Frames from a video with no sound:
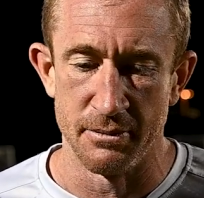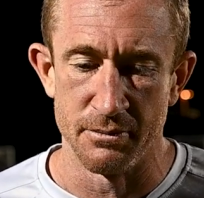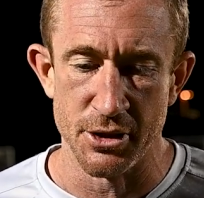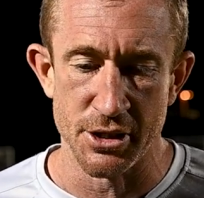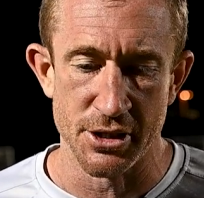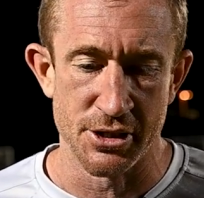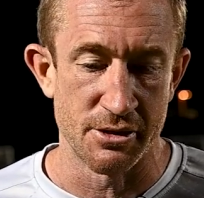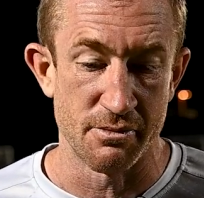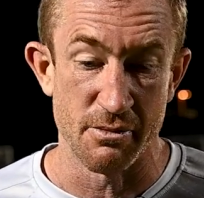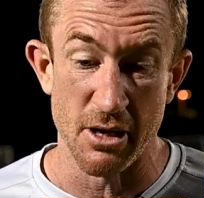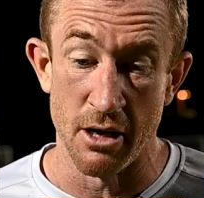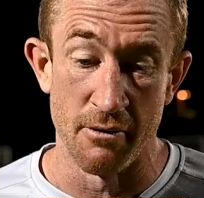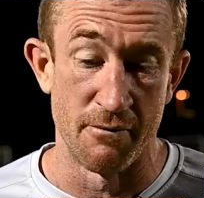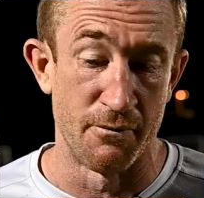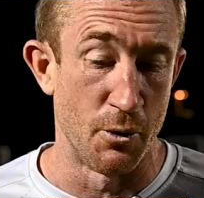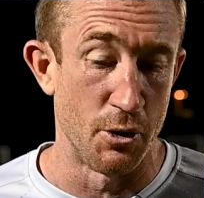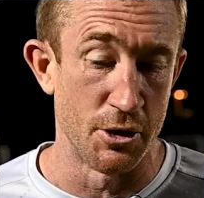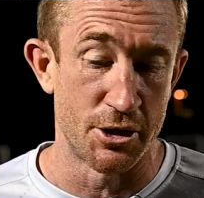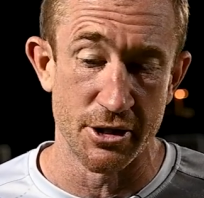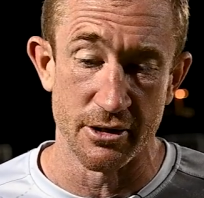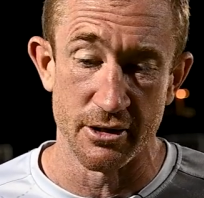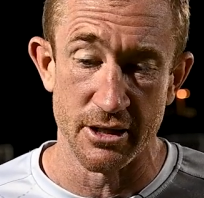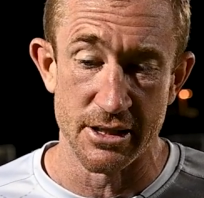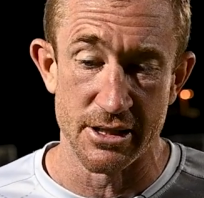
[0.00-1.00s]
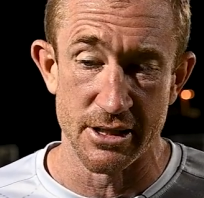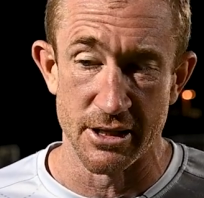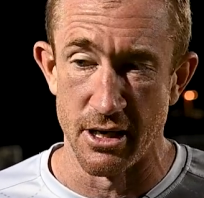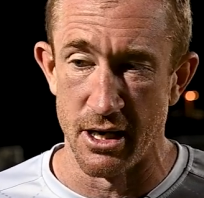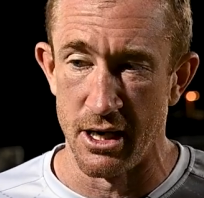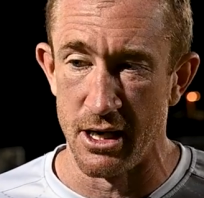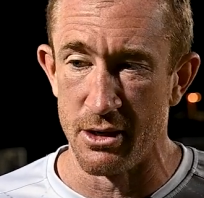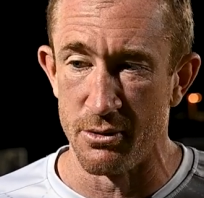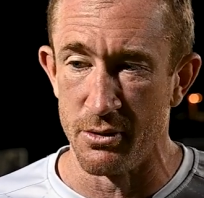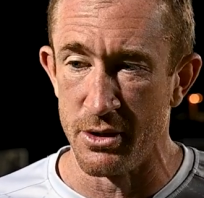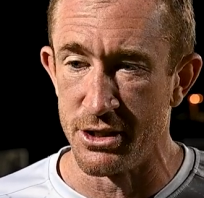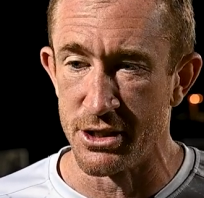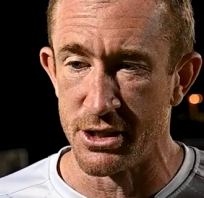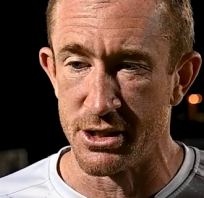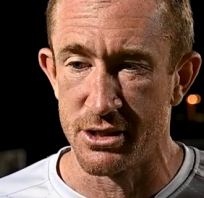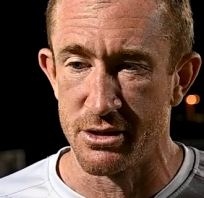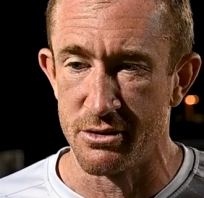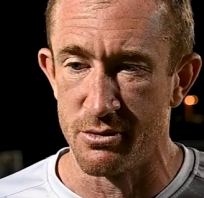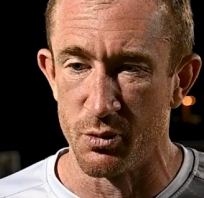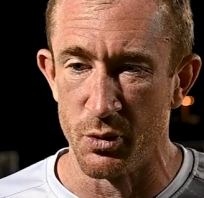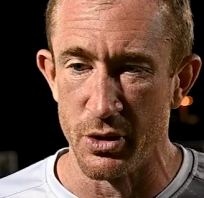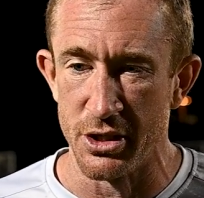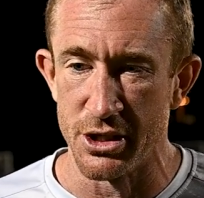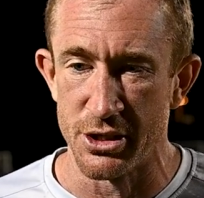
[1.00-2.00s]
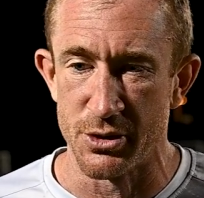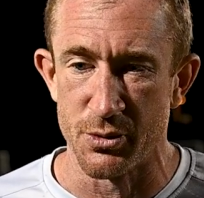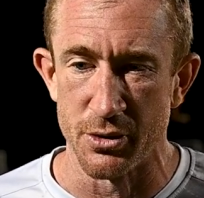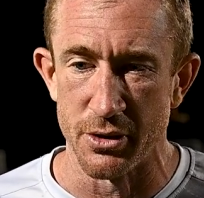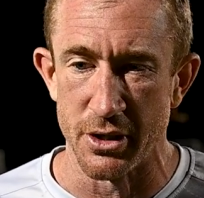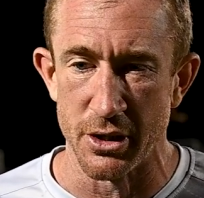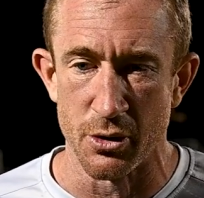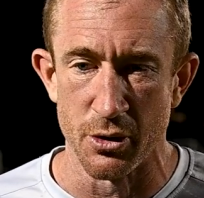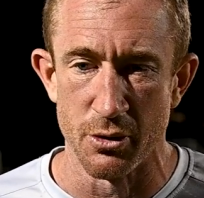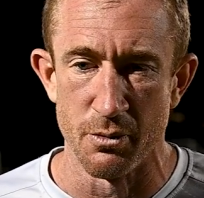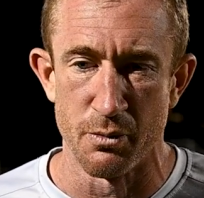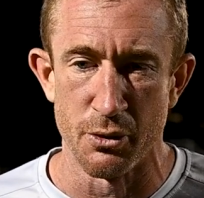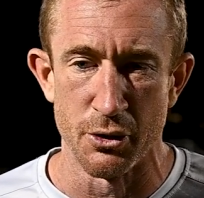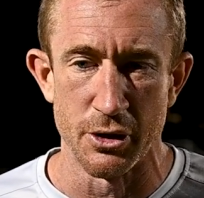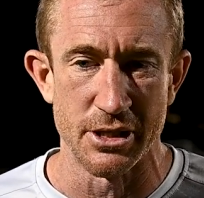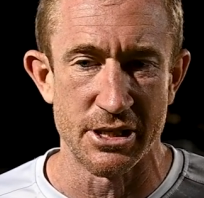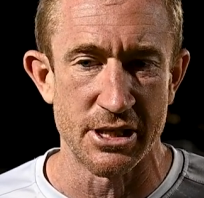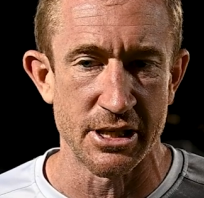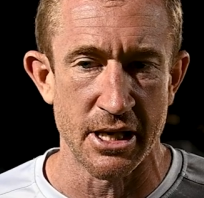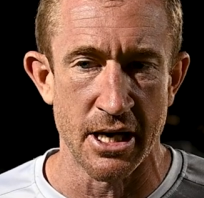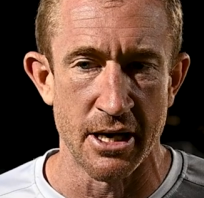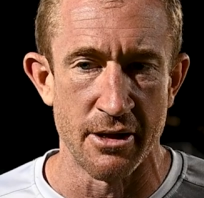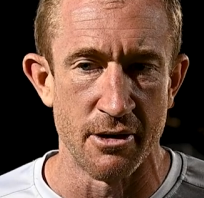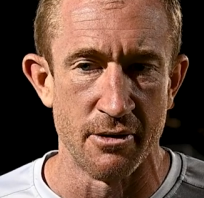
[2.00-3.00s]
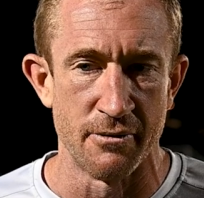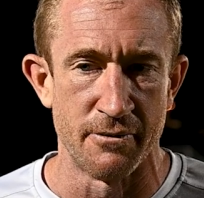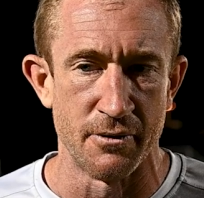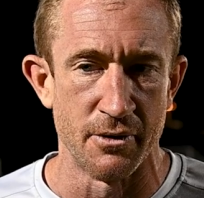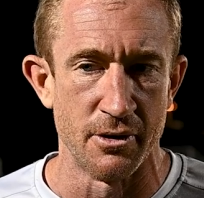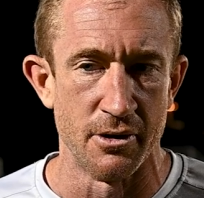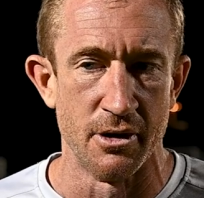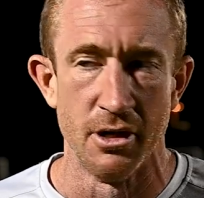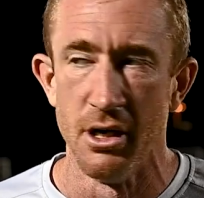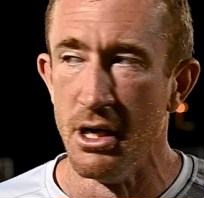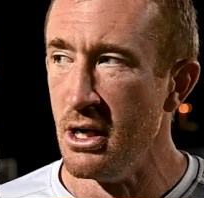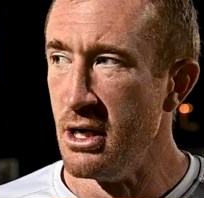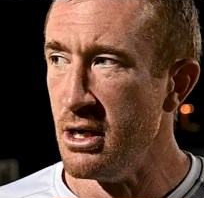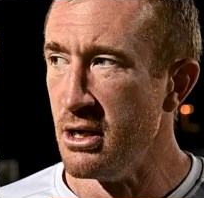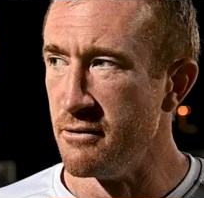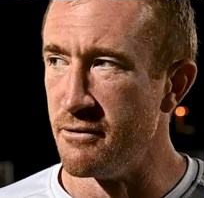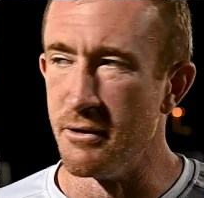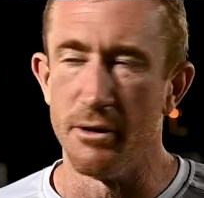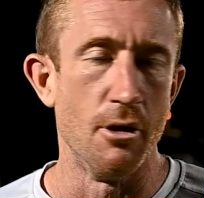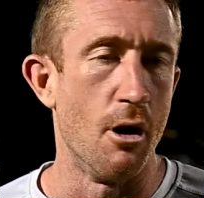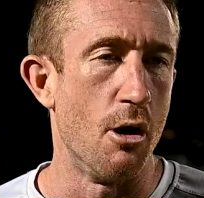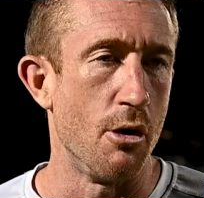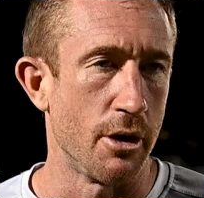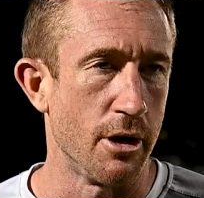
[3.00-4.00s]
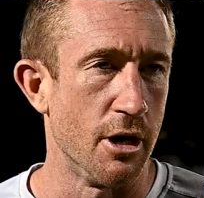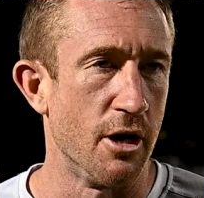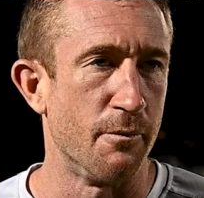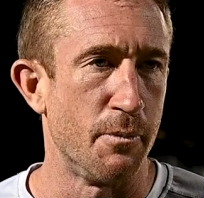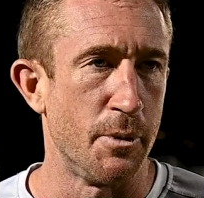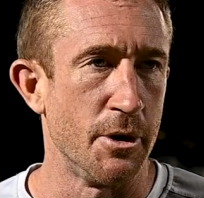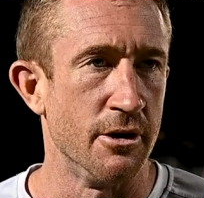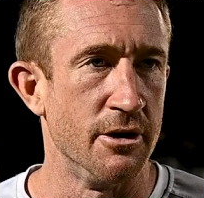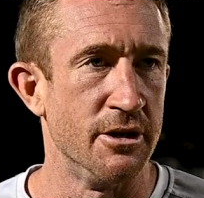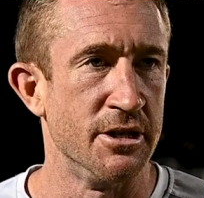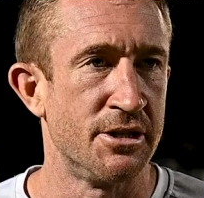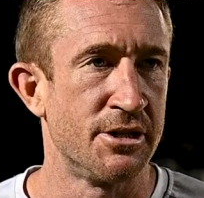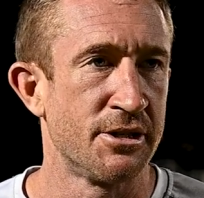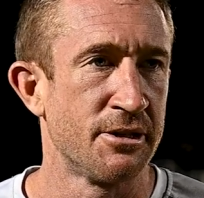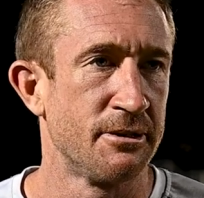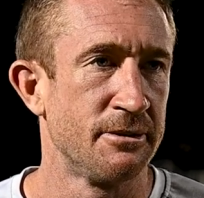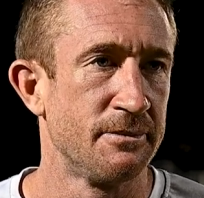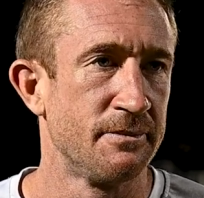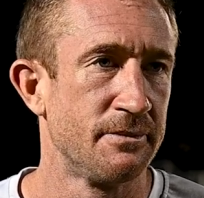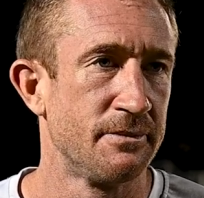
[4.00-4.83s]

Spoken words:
Just unfortunately tonight, we just really couldn't put it together for long enough periods.